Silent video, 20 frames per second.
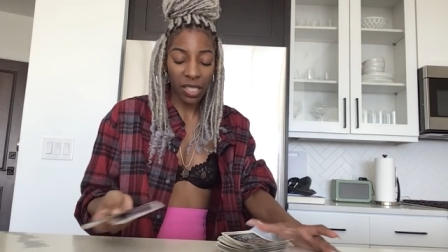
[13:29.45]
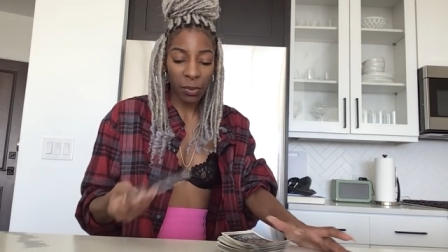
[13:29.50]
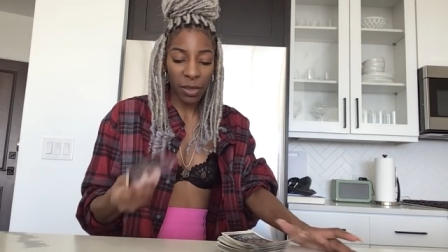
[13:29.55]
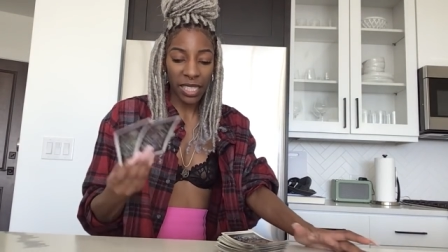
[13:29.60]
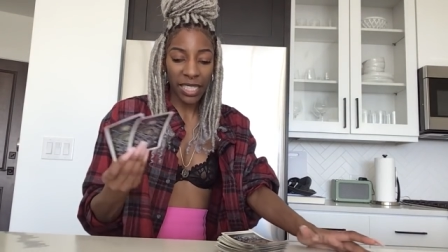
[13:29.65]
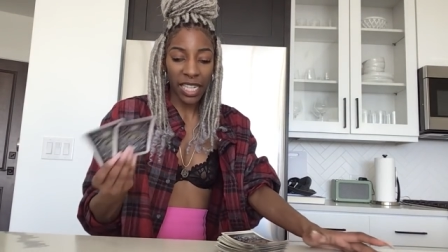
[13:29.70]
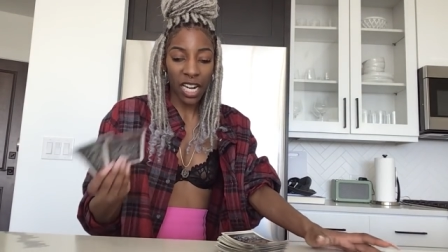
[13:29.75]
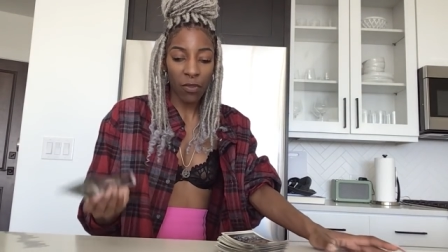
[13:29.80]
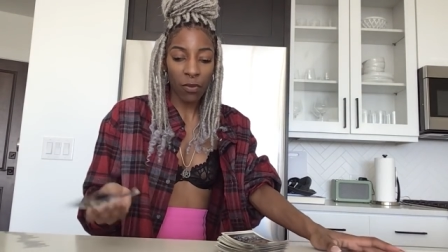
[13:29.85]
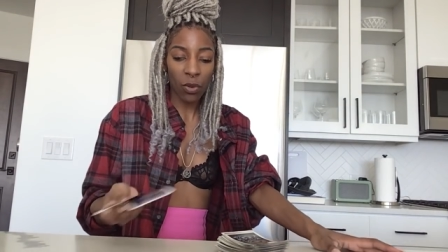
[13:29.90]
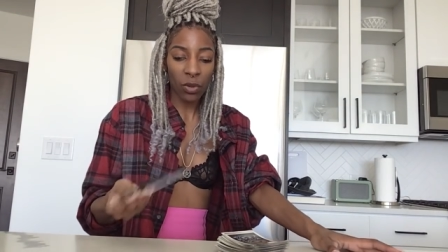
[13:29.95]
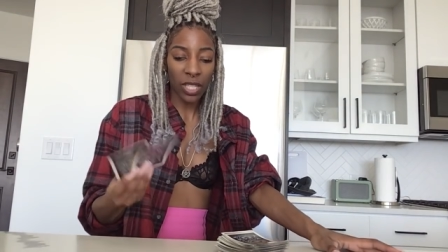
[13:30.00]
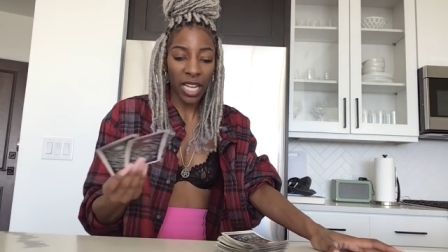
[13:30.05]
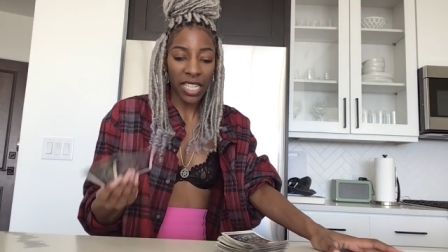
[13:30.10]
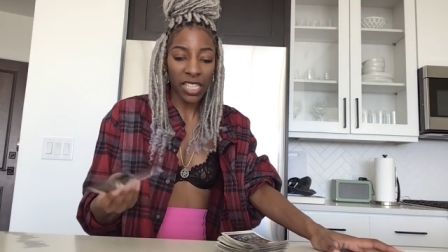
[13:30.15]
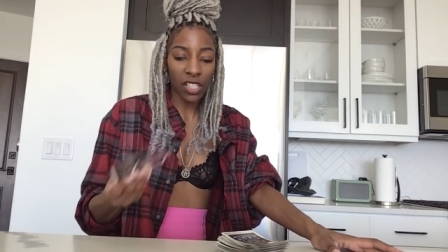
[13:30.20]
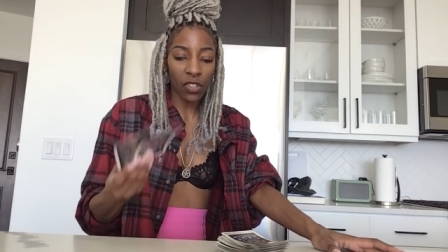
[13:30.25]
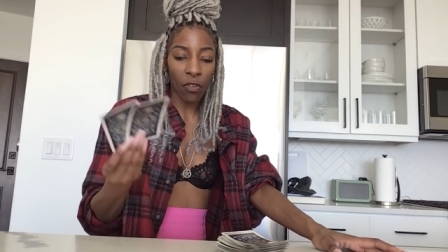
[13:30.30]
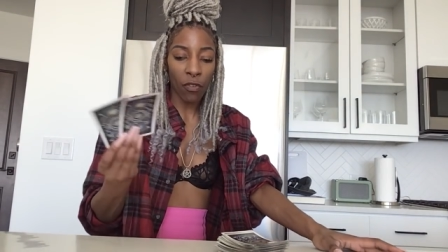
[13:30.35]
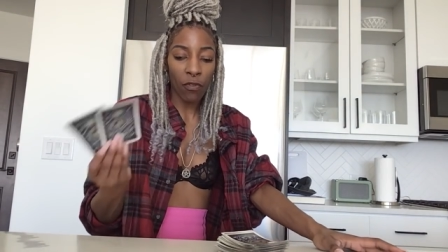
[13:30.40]
be careful
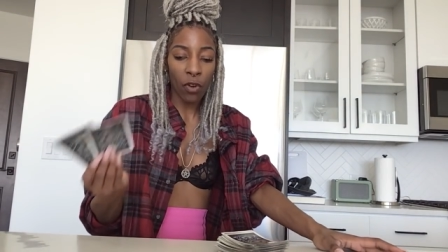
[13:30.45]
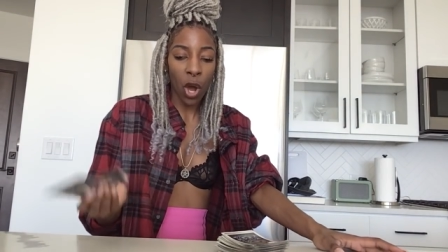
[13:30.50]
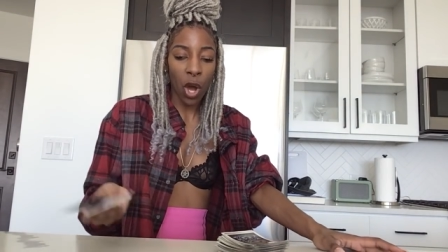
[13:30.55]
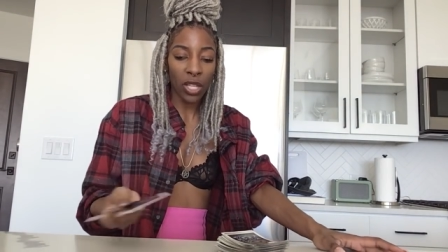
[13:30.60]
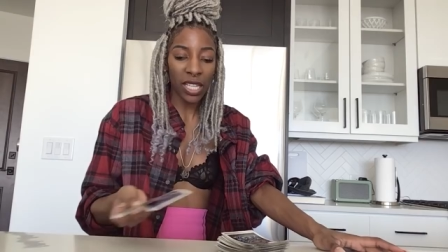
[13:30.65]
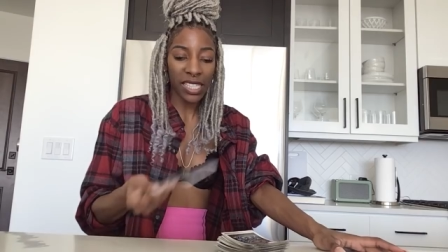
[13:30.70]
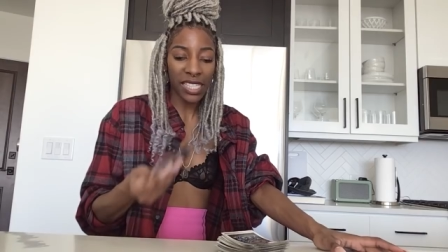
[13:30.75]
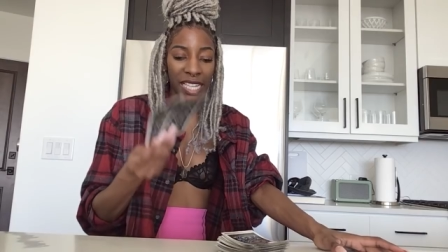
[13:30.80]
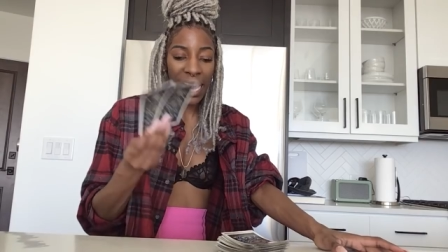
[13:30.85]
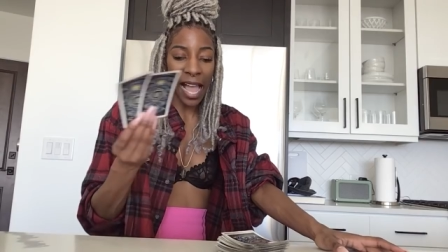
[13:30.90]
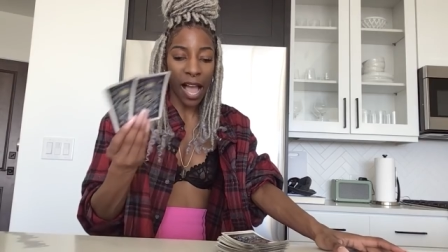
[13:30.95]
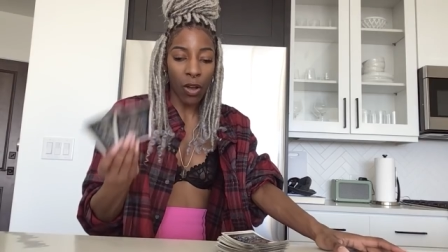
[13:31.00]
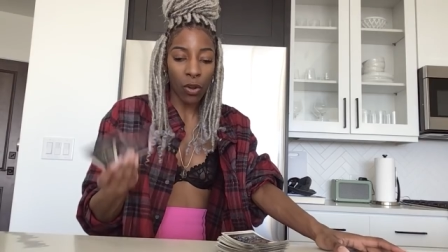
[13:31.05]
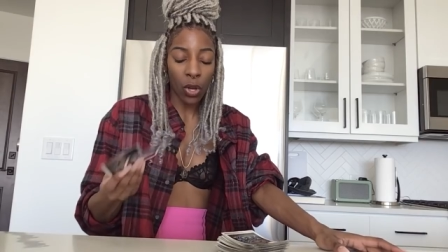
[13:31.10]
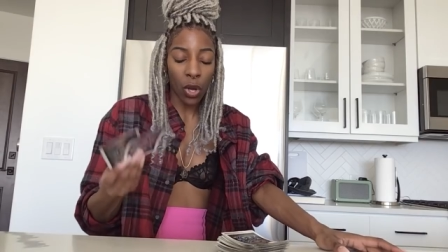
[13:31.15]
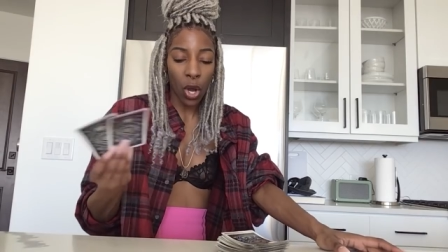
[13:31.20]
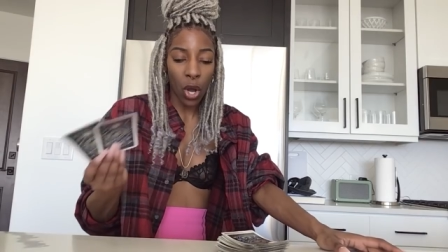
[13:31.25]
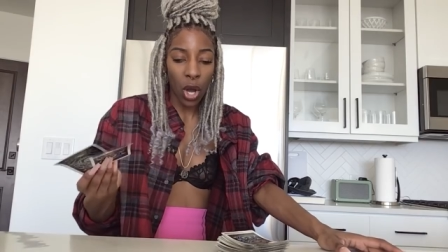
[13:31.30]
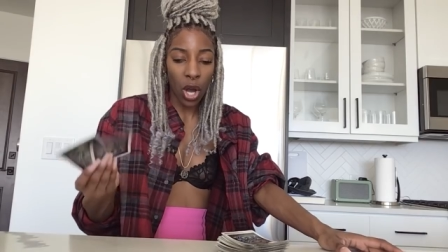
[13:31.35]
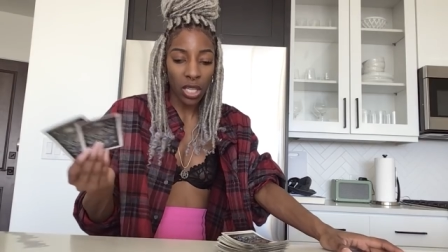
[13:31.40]
not to fall into
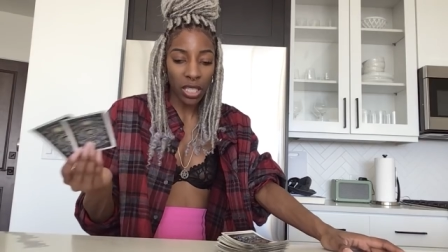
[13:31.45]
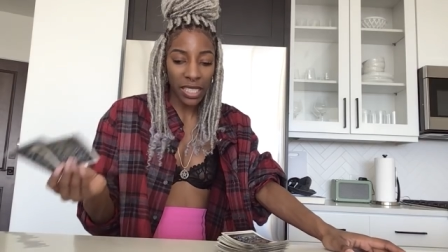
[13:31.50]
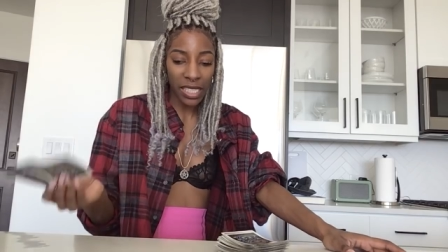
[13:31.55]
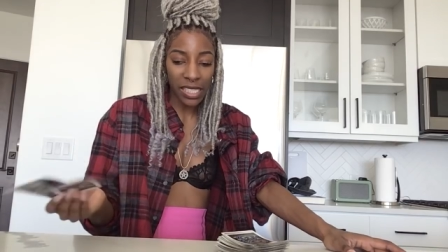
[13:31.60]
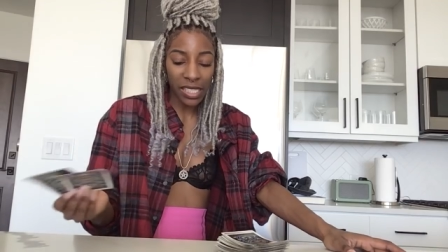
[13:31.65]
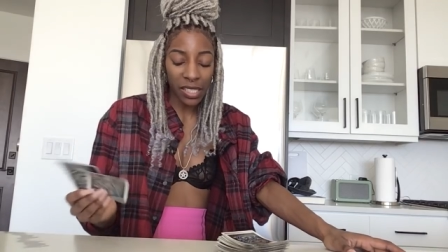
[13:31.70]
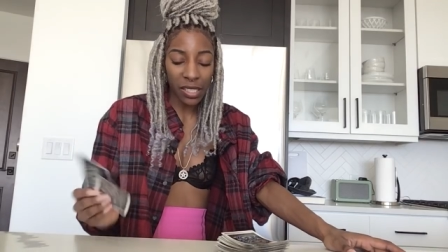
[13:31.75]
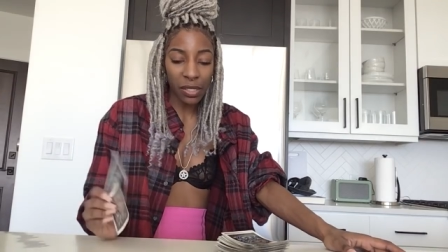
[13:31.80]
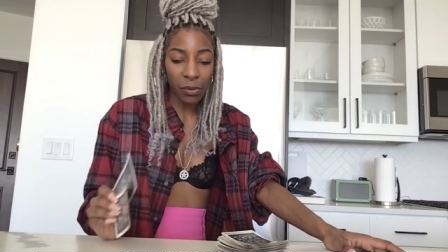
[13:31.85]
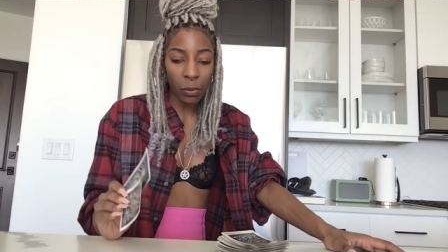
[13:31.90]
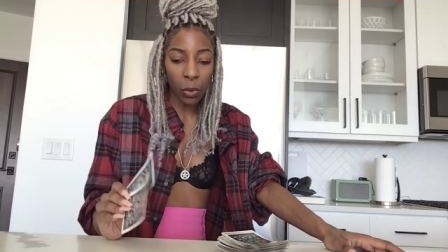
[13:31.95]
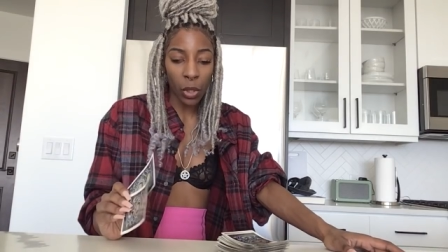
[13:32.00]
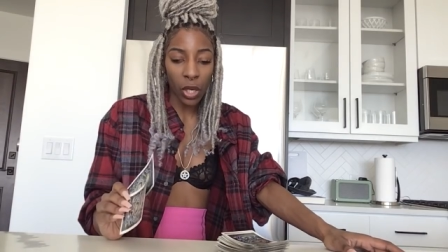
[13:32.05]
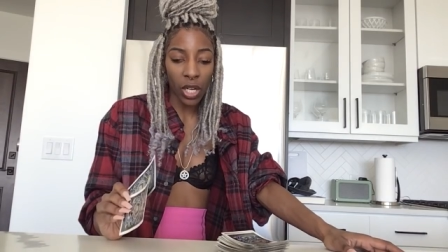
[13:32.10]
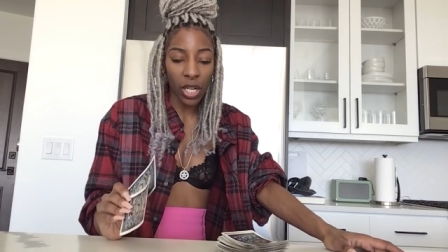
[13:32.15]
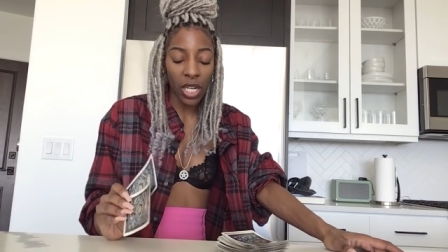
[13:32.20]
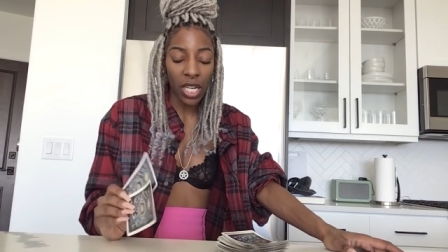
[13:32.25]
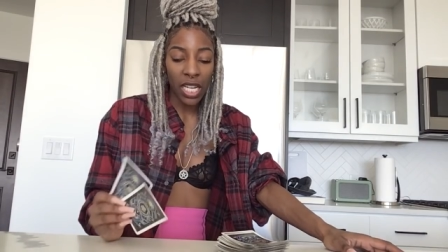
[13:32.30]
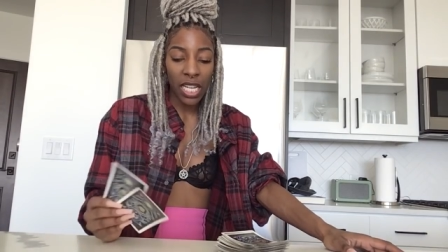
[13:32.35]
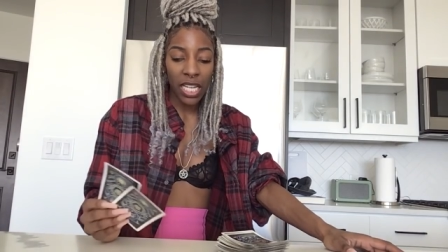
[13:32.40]
alcoholism
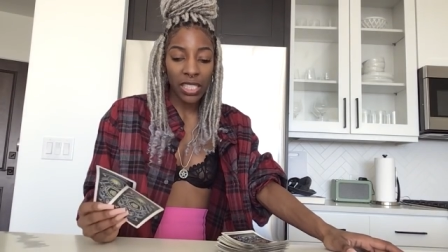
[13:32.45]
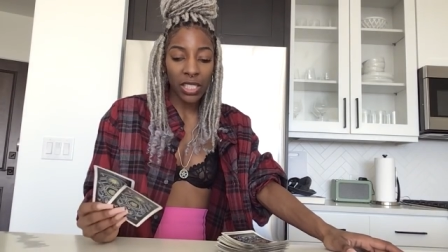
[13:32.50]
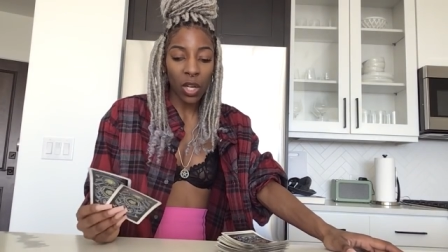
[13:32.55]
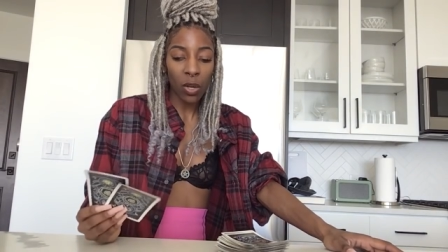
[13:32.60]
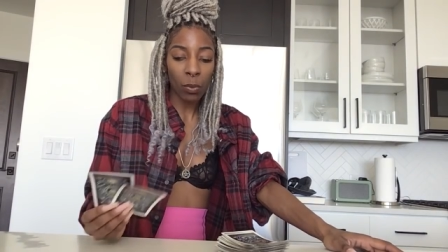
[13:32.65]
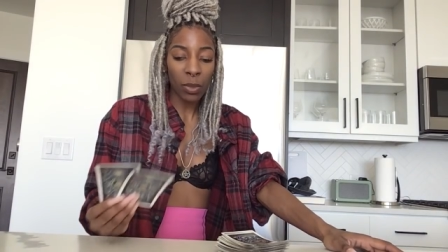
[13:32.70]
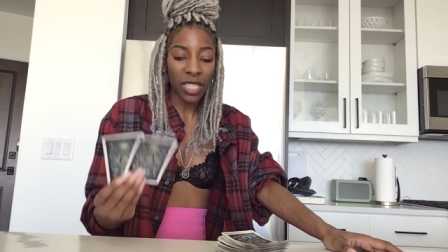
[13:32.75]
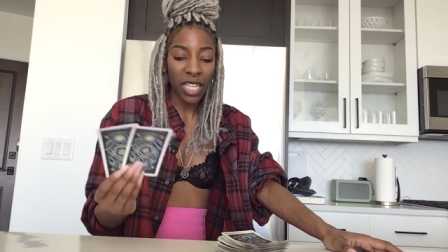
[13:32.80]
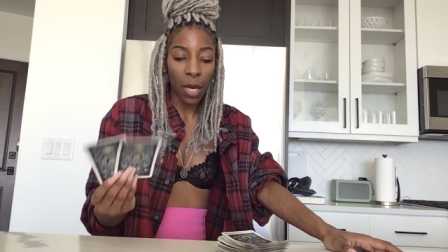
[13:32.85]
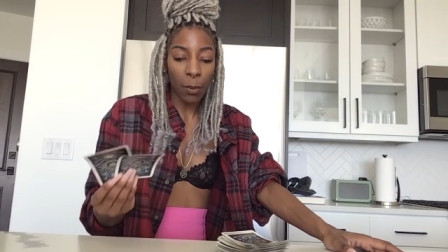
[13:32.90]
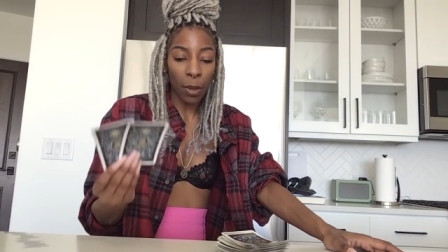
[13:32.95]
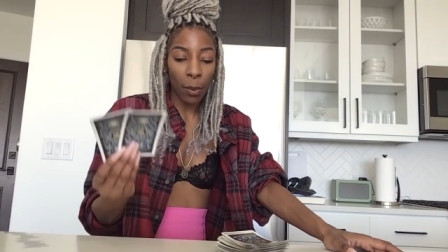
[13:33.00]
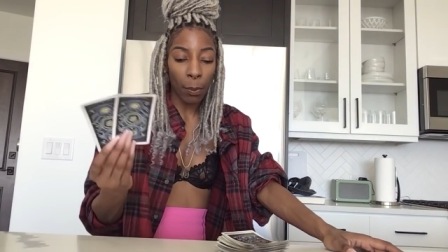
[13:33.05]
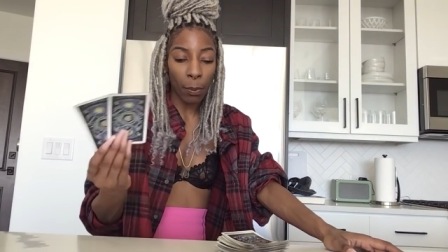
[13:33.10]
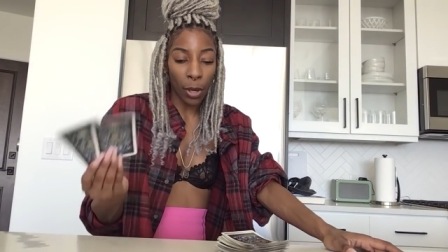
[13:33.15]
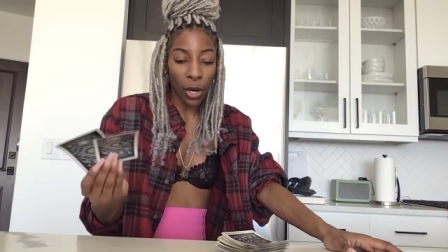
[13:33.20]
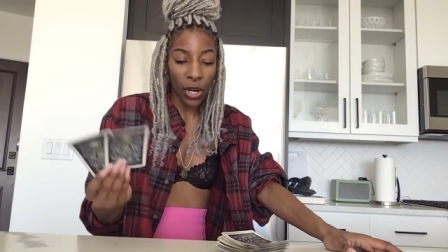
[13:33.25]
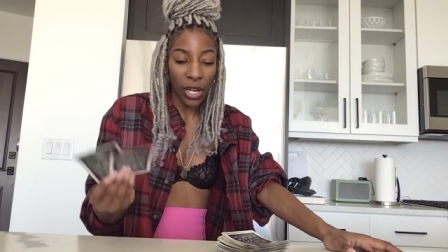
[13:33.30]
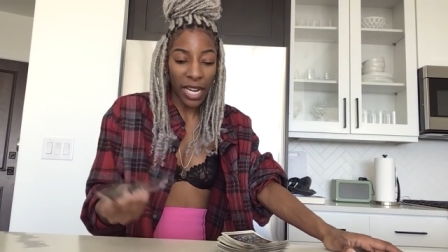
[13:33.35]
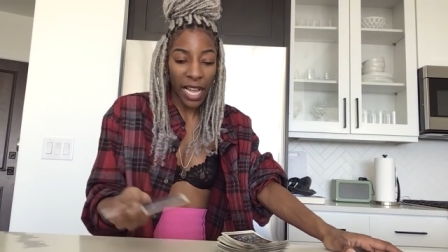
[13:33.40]
or don't become a
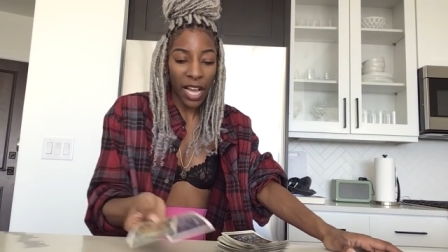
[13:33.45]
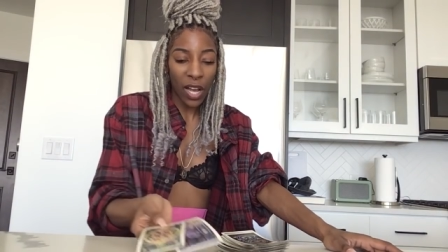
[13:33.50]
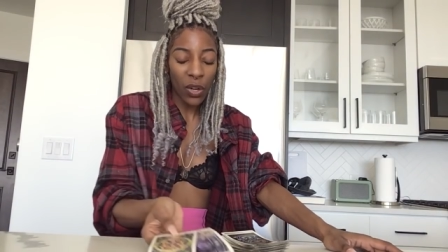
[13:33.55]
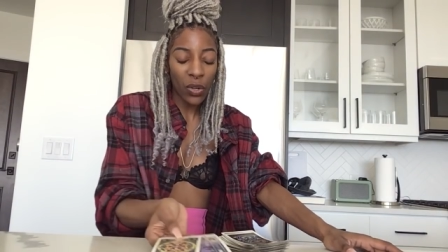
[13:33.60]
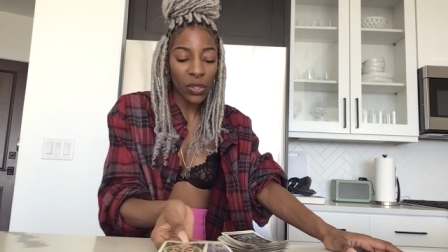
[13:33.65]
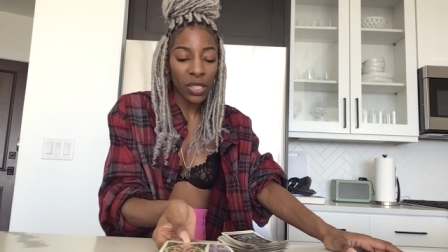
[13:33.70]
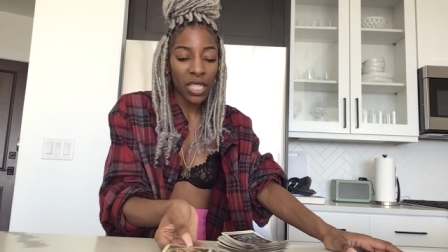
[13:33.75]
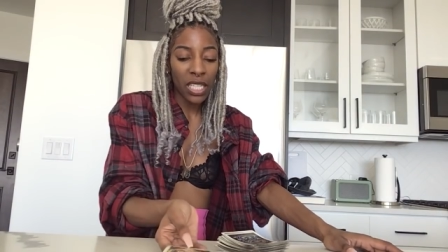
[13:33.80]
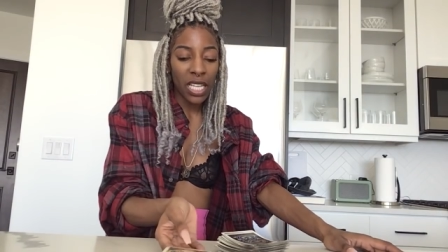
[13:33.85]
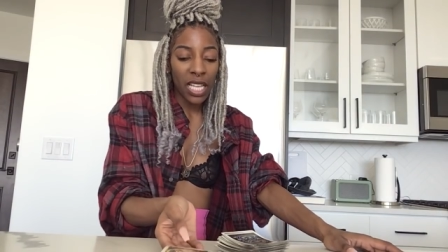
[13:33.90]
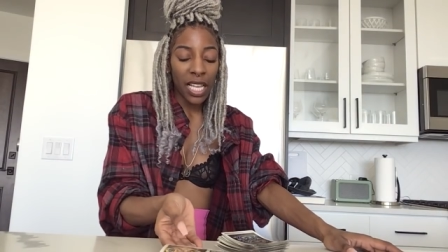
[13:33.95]
burnout.